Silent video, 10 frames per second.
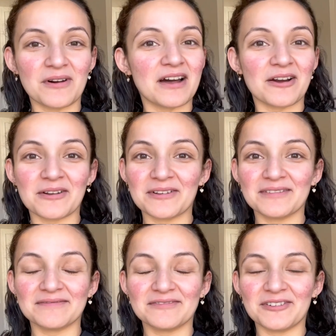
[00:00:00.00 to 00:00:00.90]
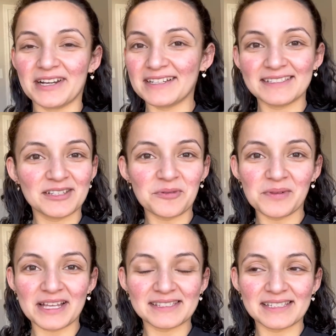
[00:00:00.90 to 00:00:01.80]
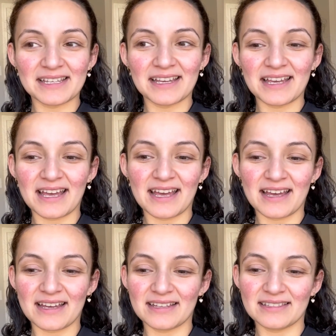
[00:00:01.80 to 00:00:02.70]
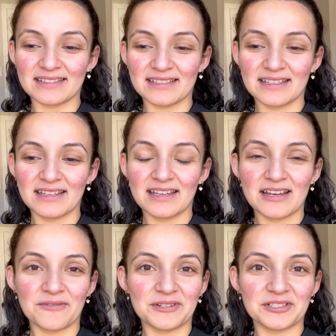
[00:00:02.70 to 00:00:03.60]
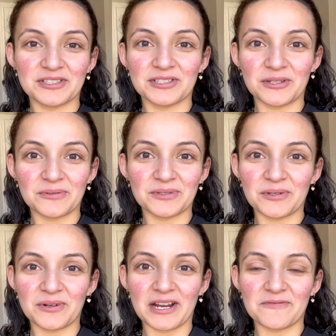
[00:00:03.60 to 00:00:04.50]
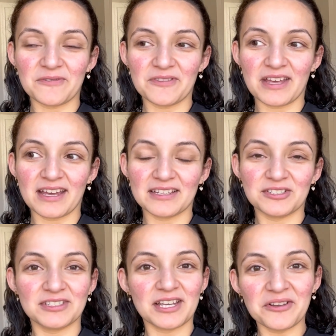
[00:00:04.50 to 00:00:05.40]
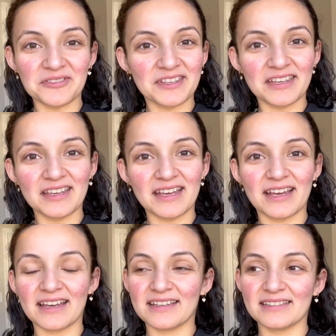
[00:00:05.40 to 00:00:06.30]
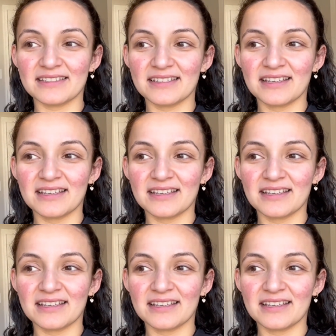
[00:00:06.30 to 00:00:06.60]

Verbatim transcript: our greatest little blessing and we're just so, so grateful that she's healthy and